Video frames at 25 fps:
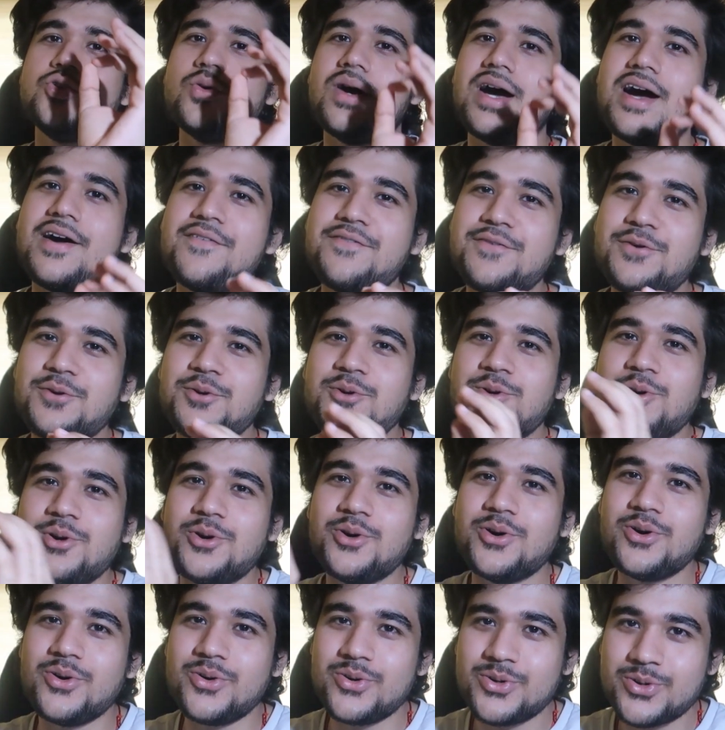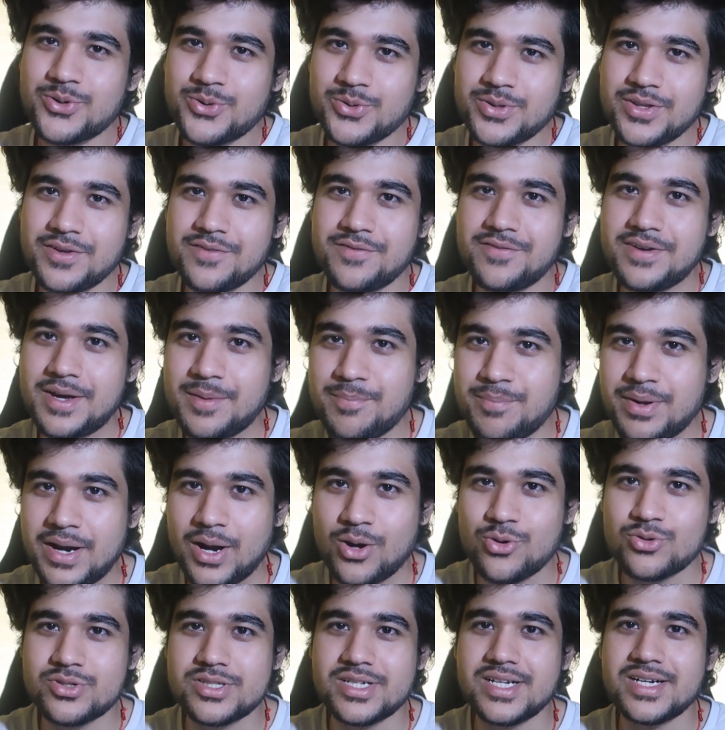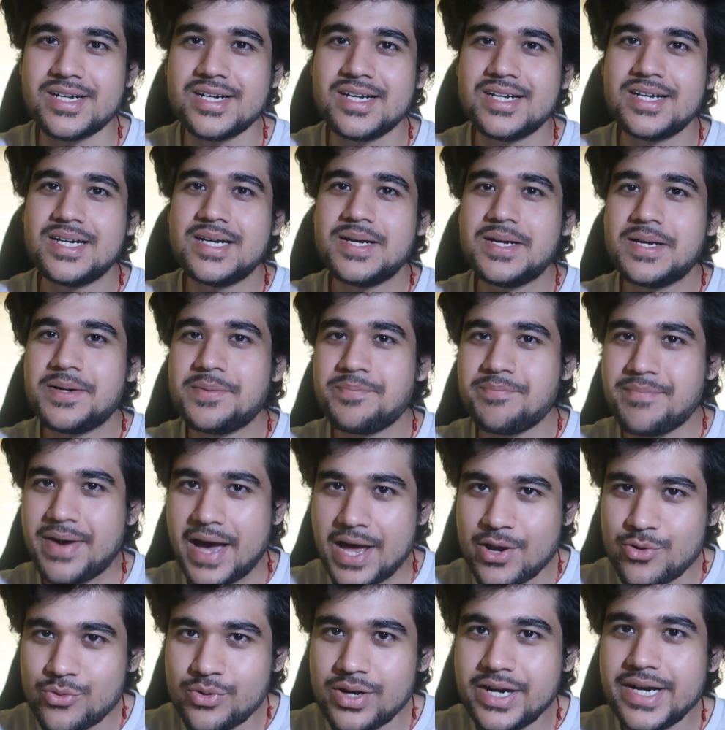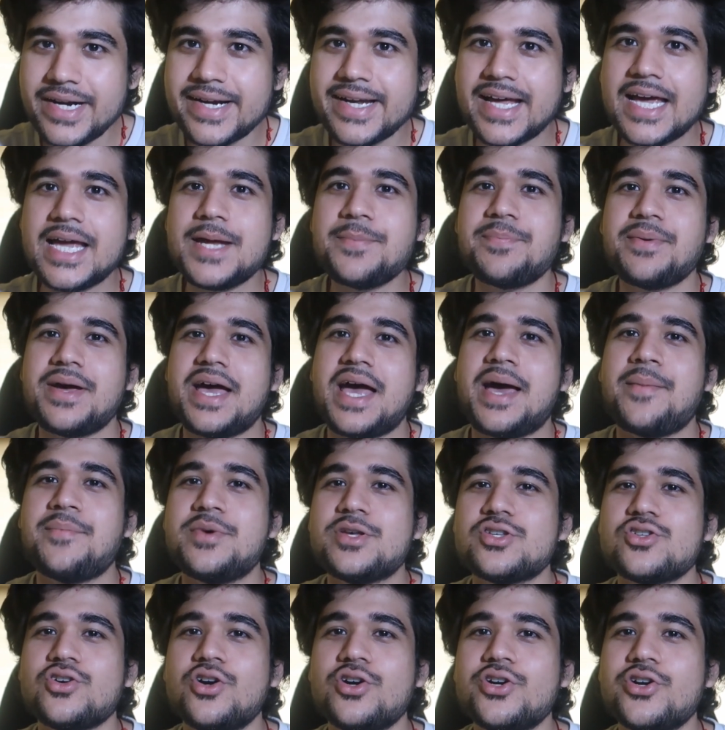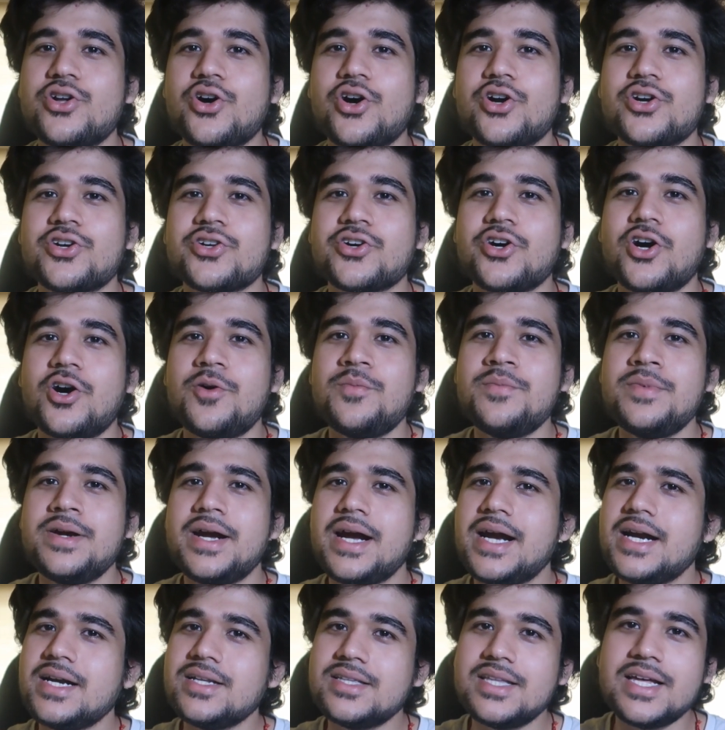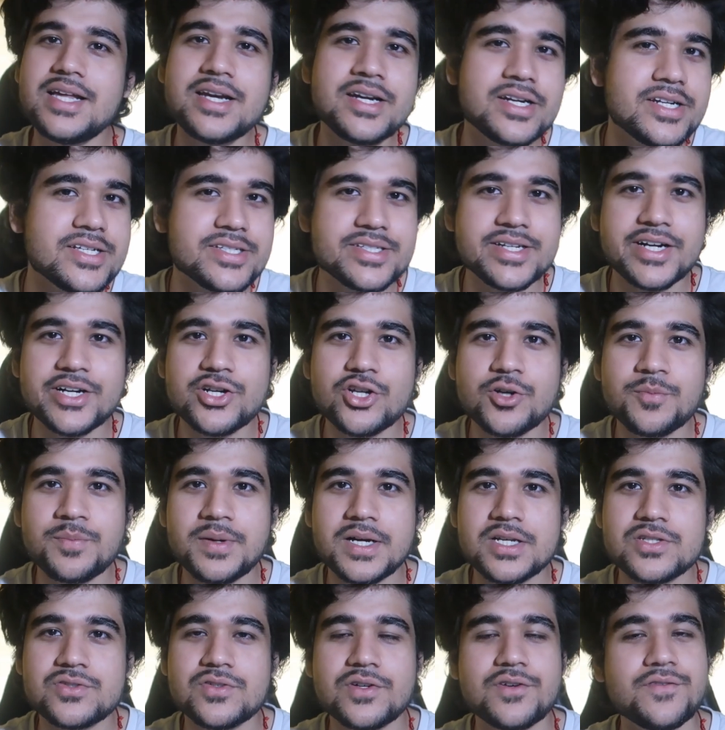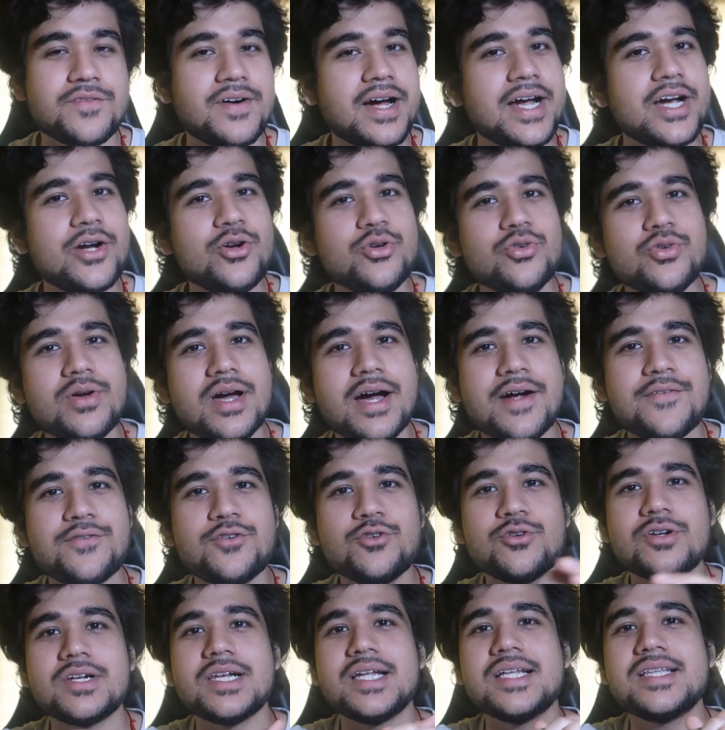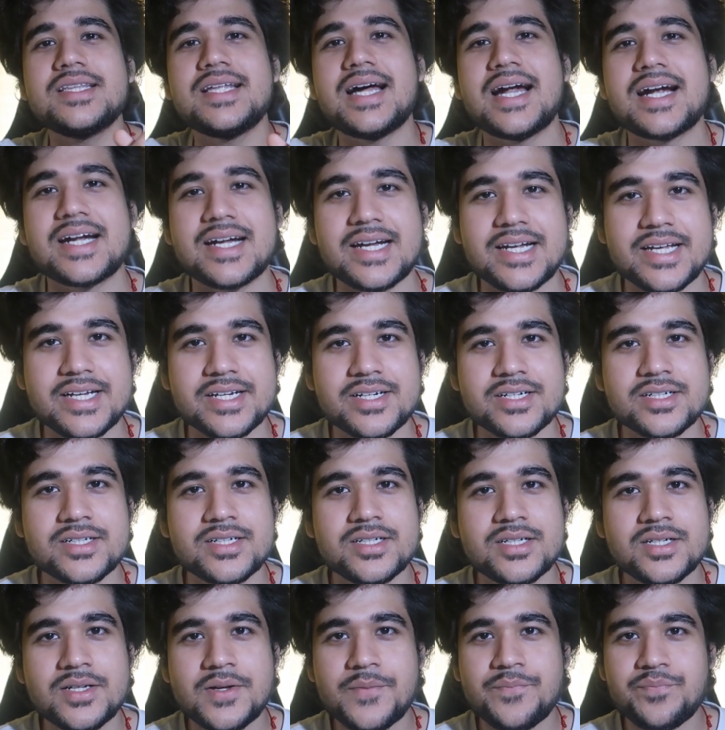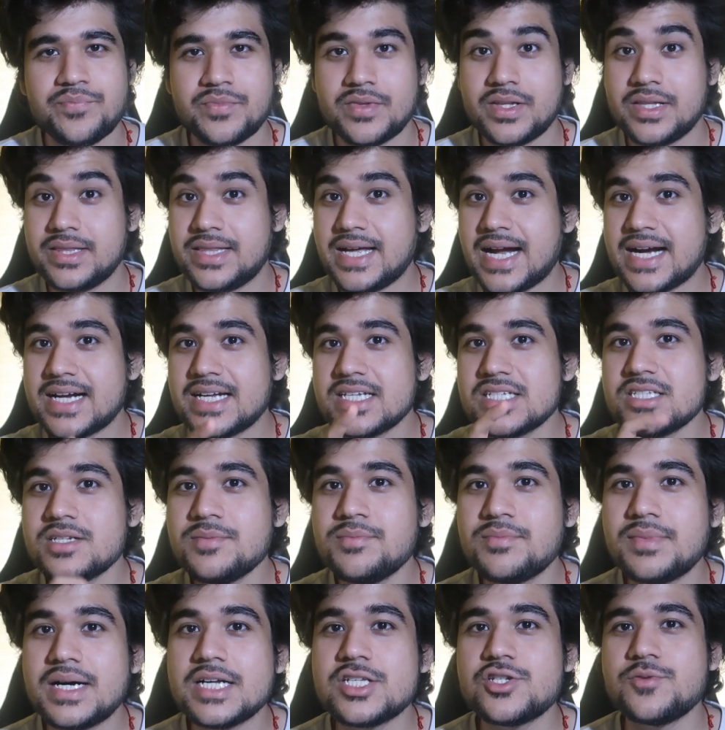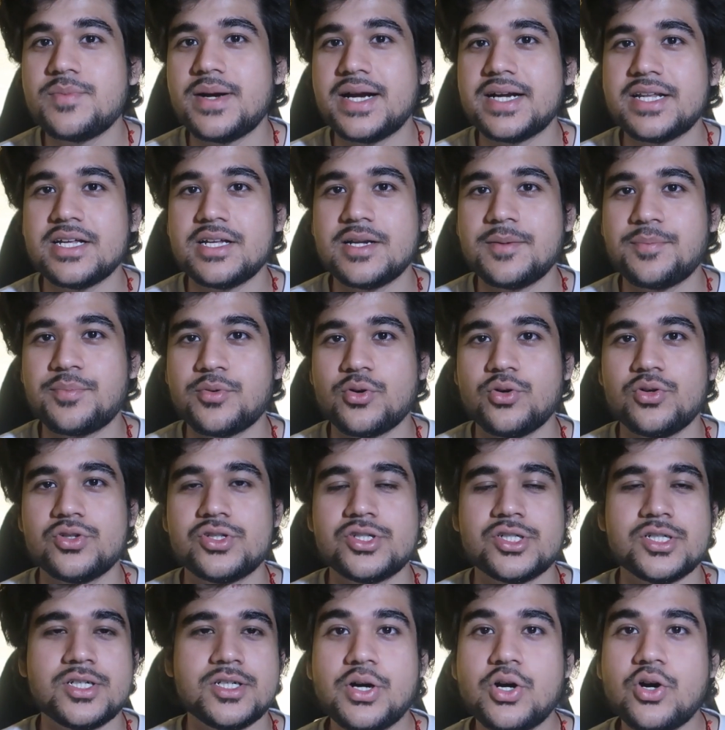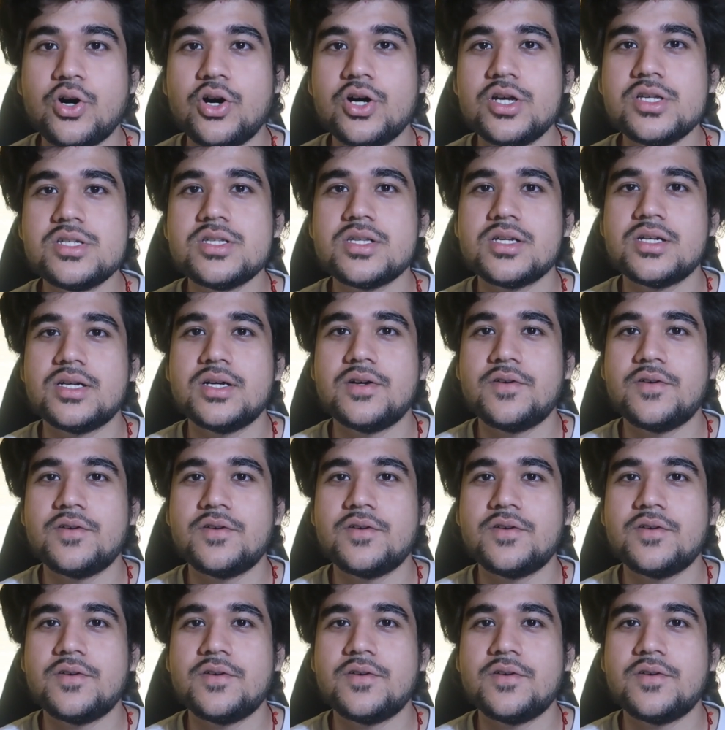you have to go to the web browser, manually type amazon.com and then reset your password. Why do you have to click that link? That is a much better approach, because